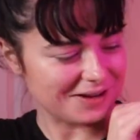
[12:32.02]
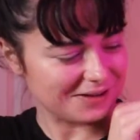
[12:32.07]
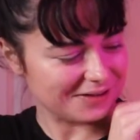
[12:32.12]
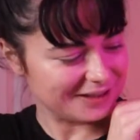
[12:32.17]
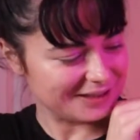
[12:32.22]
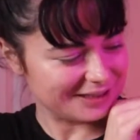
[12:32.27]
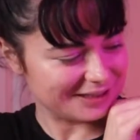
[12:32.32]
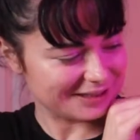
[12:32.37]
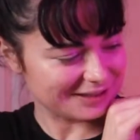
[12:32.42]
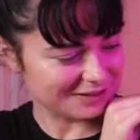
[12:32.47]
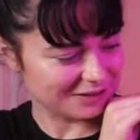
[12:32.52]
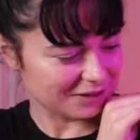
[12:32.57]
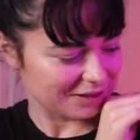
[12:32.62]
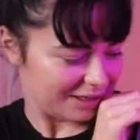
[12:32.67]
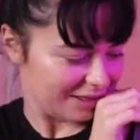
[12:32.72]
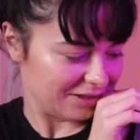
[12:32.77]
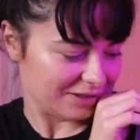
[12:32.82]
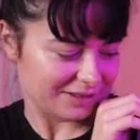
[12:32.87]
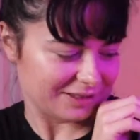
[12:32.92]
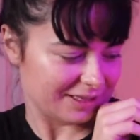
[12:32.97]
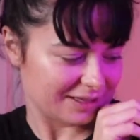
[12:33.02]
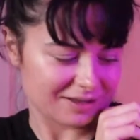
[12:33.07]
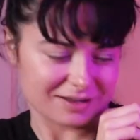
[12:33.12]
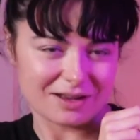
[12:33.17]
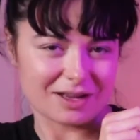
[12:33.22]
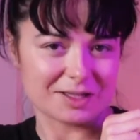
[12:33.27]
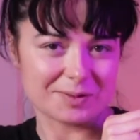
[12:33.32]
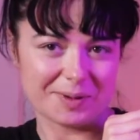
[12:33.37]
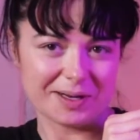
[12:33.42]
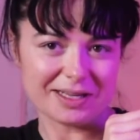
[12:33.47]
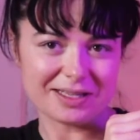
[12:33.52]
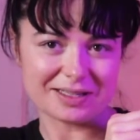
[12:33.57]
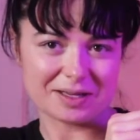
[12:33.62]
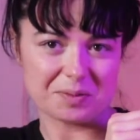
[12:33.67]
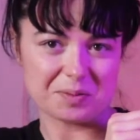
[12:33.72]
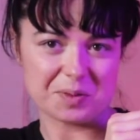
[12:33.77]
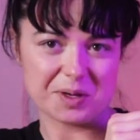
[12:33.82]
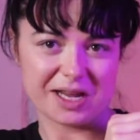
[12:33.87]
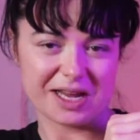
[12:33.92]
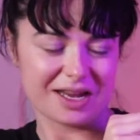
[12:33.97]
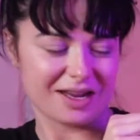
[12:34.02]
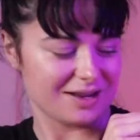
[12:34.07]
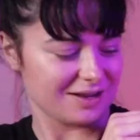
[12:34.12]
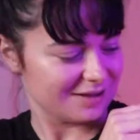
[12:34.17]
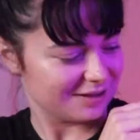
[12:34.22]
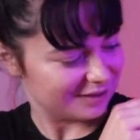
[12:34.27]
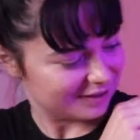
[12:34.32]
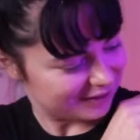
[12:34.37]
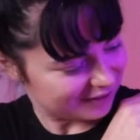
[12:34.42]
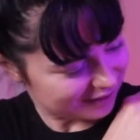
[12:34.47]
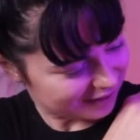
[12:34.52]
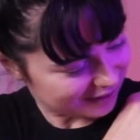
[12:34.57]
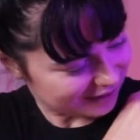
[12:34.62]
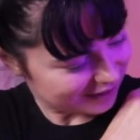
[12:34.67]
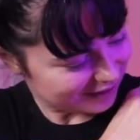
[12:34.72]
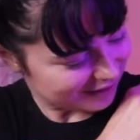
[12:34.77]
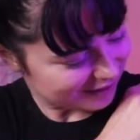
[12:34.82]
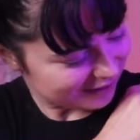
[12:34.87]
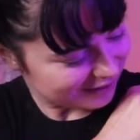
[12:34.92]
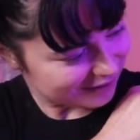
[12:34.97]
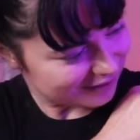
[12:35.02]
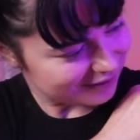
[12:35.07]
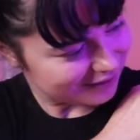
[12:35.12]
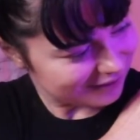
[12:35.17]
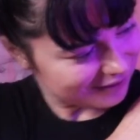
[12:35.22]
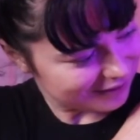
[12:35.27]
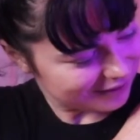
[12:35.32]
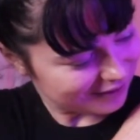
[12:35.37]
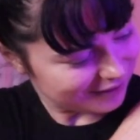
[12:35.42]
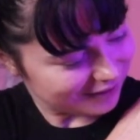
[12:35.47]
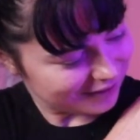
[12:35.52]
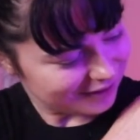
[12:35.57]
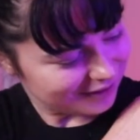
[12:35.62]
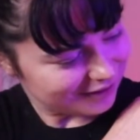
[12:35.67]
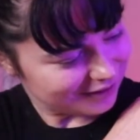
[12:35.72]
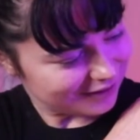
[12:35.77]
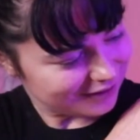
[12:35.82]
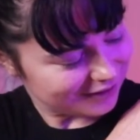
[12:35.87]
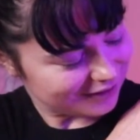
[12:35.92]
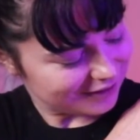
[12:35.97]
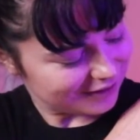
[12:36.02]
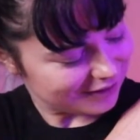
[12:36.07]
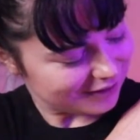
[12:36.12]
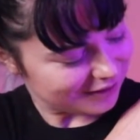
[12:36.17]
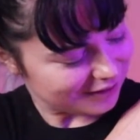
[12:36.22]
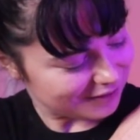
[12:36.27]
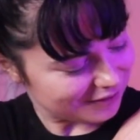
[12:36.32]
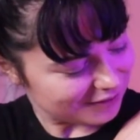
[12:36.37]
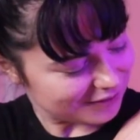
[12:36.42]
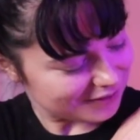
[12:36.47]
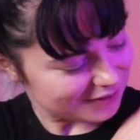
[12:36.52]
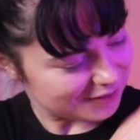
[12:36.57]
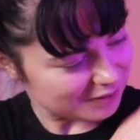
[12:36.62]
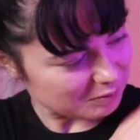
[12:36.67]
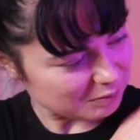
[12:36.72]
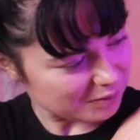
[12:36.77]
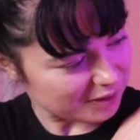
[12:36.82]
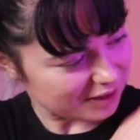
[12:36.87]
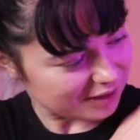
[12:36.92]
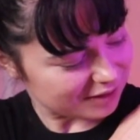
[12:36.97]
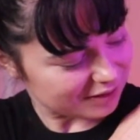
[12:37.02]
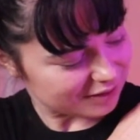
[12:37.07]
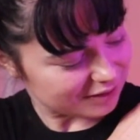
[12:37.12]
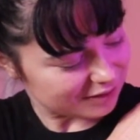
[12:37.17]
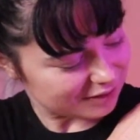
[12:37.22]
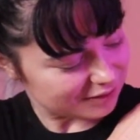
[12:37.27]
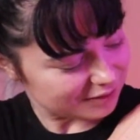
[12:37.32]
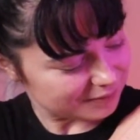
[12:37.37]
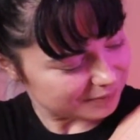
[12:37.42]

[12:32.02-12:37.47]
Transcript: know, it looks like a cosmetics company. It's like, I love it so much.